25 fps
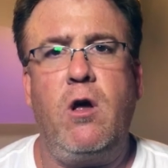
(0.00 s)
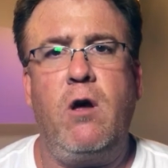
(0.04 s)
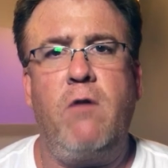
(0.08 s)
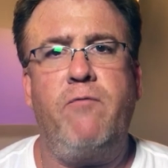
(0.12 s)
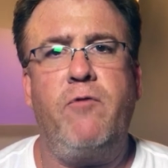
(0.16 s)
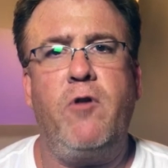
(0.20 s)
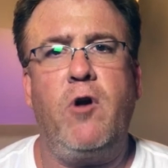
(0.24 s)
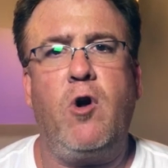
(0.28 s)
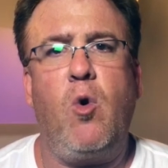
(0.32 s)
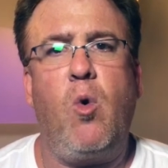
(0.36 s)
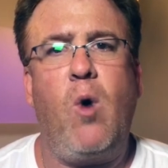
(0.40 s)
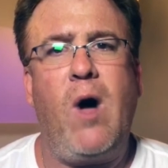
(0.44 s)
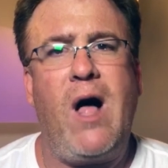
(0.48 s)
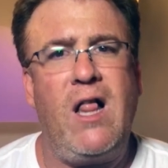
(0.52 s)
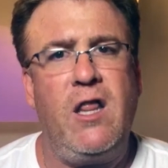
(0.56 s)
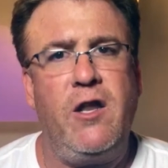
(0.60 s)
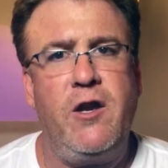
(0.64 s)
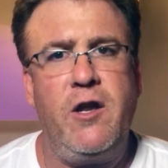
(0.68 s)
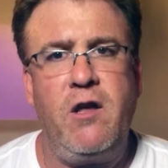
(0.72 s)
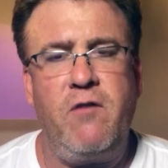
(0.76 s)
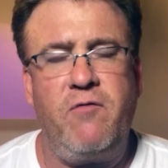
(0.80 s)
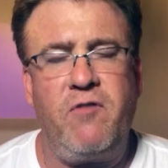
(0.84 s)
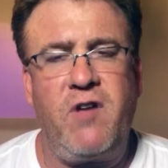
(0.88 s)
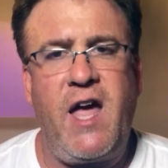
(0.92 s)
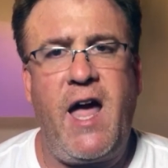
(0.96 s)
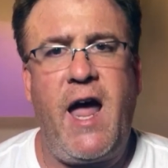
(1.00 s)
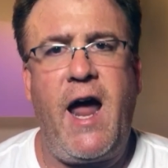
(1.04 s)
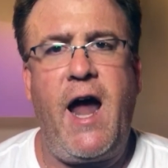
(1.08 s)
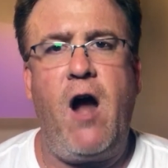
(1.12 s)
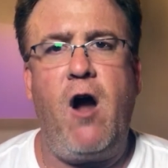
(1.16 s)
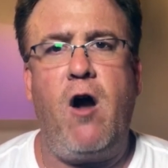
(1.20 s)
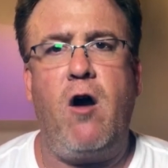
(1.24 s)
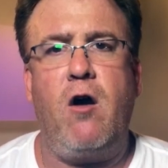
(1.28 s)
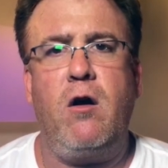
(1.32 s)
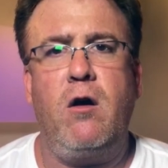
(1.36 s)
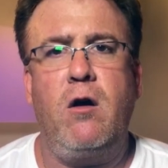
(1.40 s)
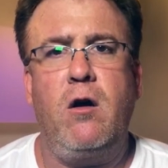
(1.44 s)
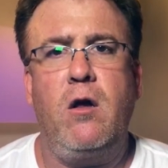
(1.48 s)
of the quality of
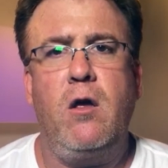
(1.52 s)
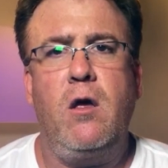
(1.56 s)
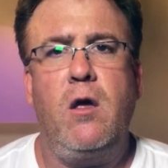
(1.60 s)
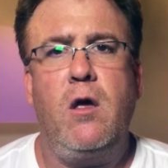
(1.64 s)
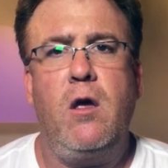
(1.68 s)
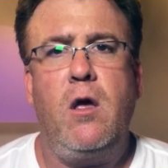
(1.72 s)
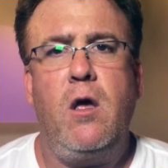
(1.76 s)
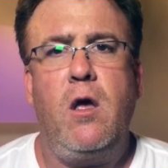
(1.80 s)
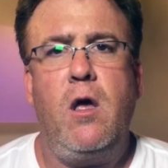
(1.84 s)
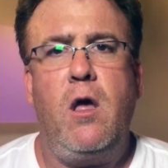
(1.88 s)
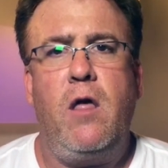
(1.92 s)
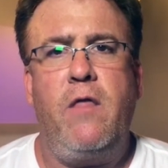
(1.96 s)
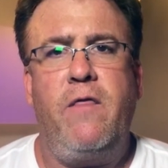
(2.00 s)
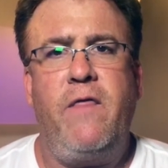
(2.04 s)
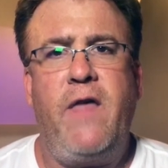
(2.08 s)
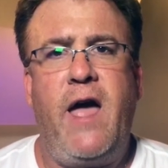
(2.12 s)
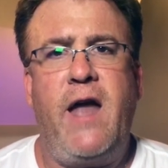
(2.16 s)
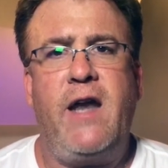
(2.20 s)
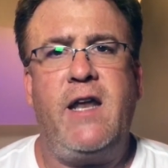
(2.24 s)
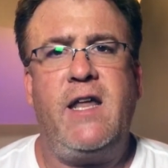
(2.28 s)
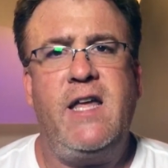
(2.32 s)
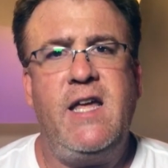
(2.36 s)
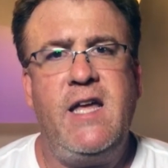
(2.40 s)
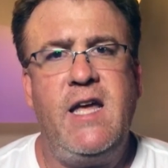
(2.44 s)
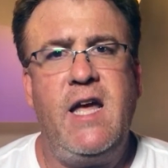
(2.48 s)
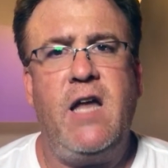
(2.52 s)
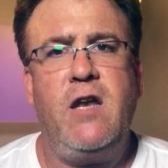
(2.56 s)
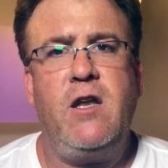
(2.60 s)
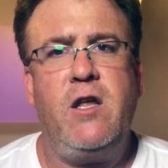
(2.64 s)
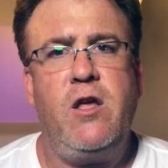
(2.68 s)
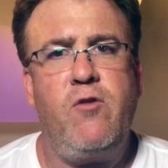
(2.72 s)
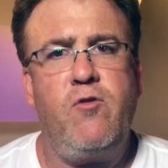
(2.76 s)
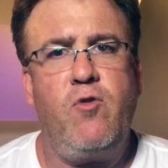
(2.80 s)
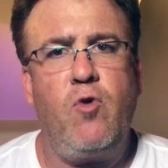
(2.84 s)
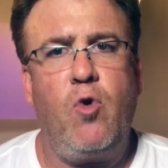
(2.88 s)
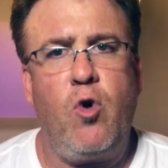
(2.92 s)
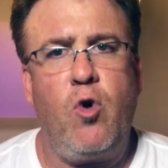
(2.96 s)
care that he and his